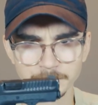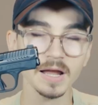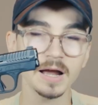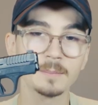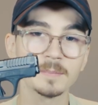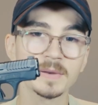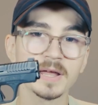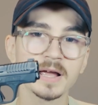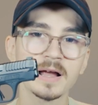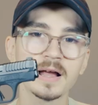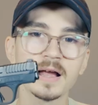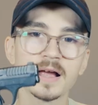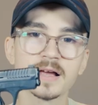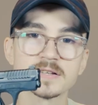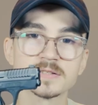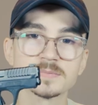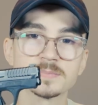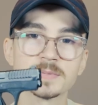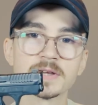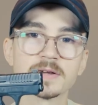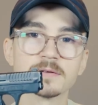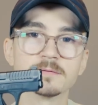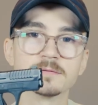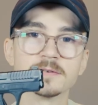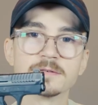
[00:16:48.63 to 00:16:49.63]
I'm not as
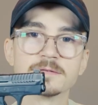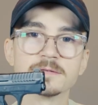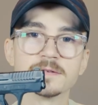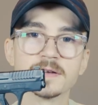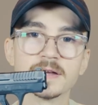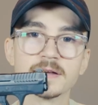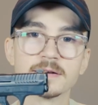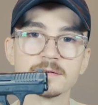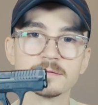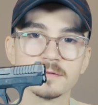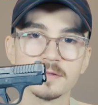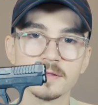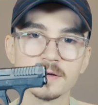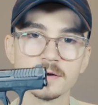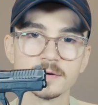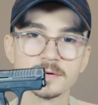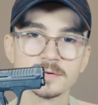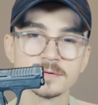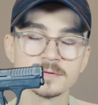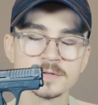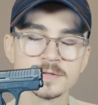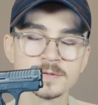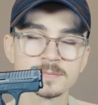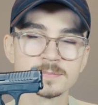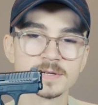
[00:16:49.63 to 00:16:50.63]
big of a fan of
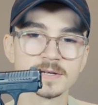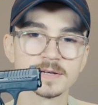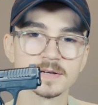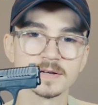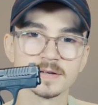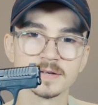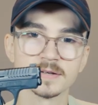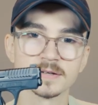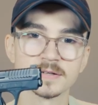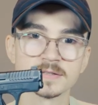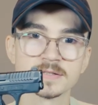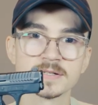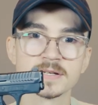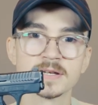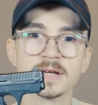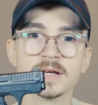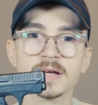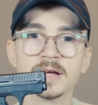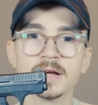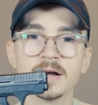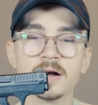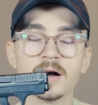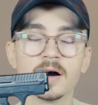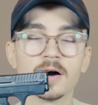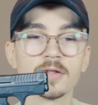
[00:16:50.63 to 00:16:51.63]
those because
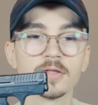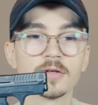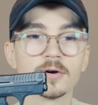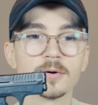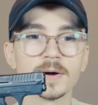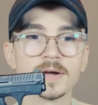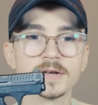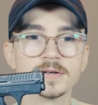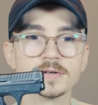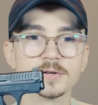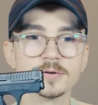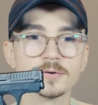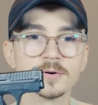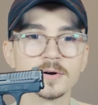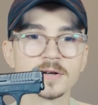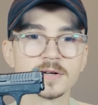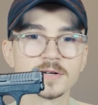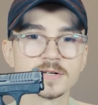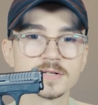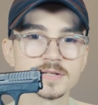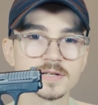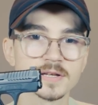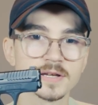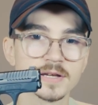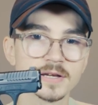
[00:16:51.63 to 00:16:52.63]
although I do
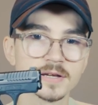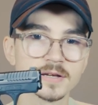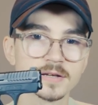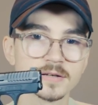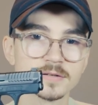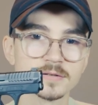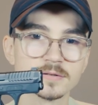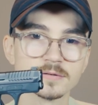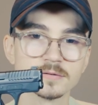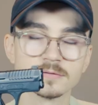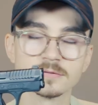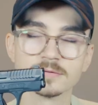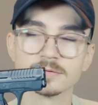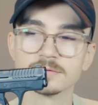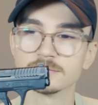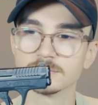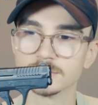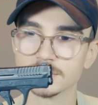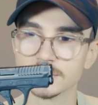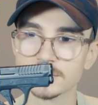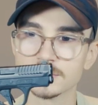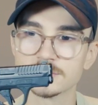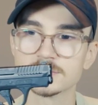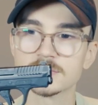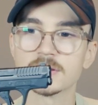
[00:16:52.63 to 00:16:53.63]
understand
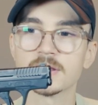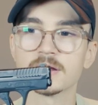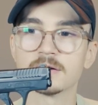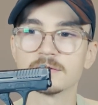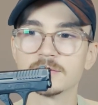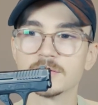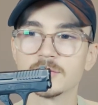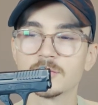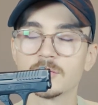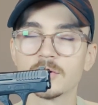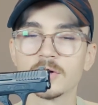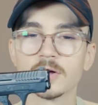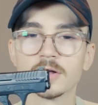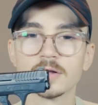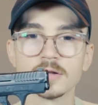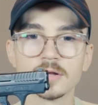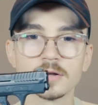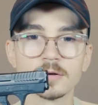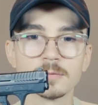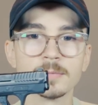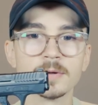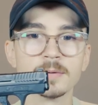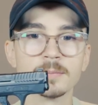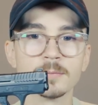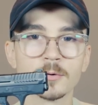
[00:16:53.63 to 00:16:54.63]
reducing that recoil a
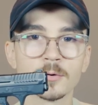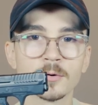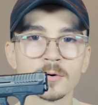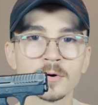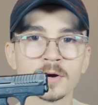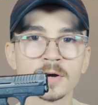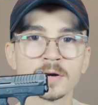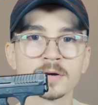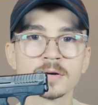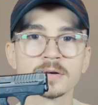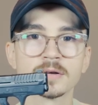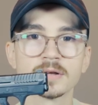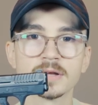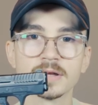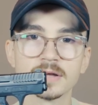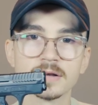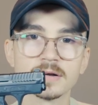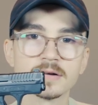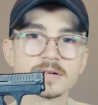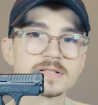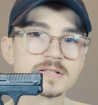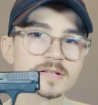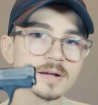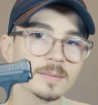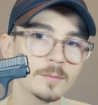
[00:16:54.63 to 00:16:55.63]
little bit more, you
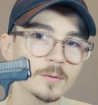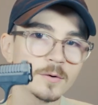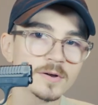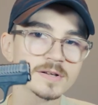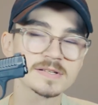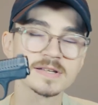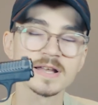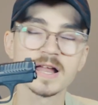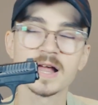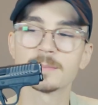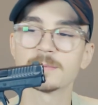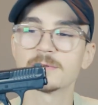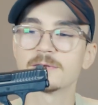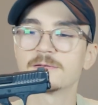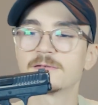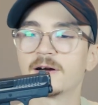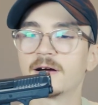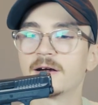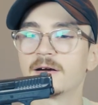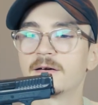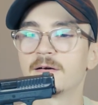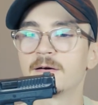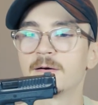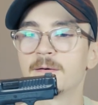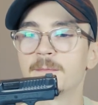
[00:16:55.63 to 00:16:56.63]
know, somewhat snappy
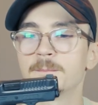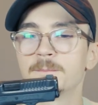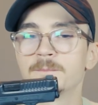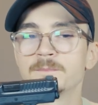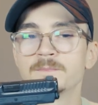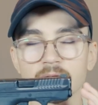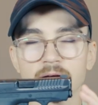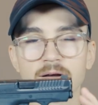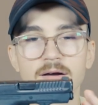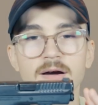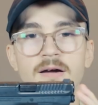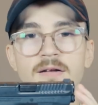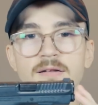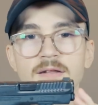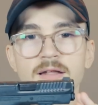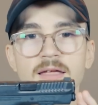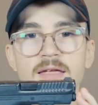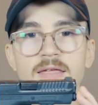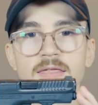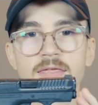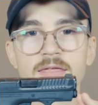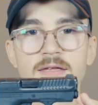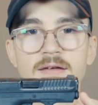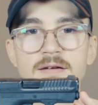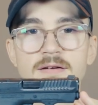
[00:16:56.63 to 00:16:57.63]
firearm. A gun
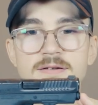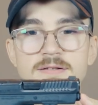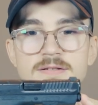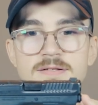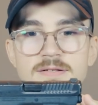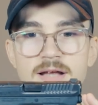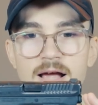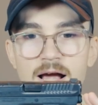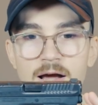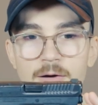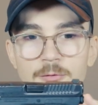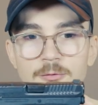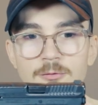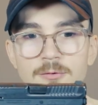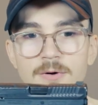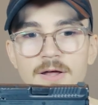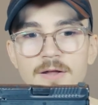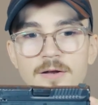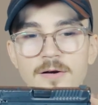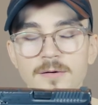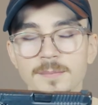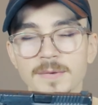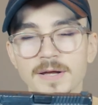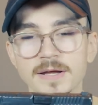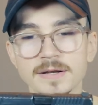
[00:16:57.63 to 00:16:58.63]
like this, I would
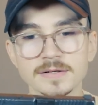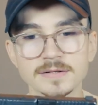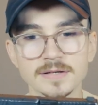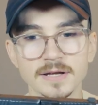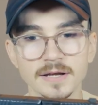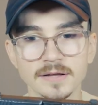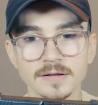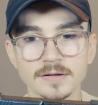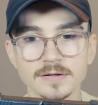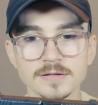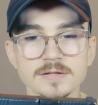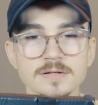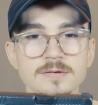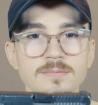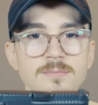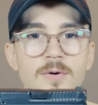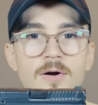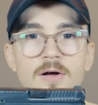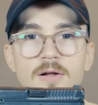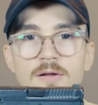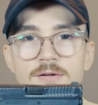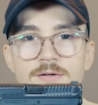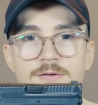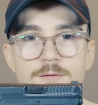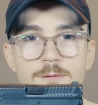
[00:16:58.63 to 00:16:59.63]
rather maintain the
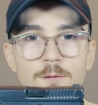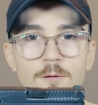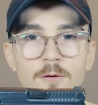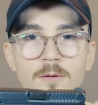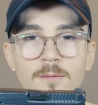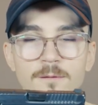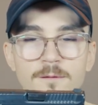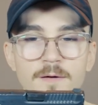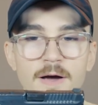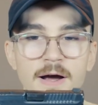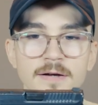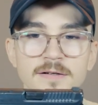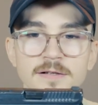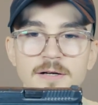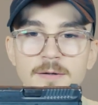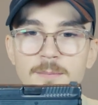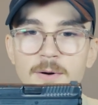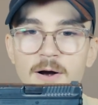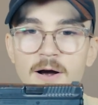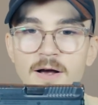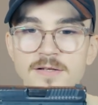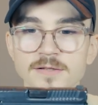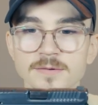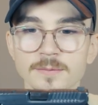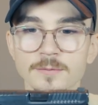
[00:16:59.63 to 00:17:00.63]
smallest form factor
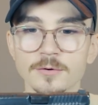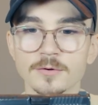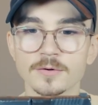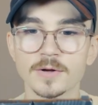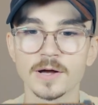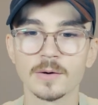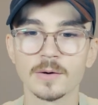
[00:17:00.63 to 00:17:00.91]
possible.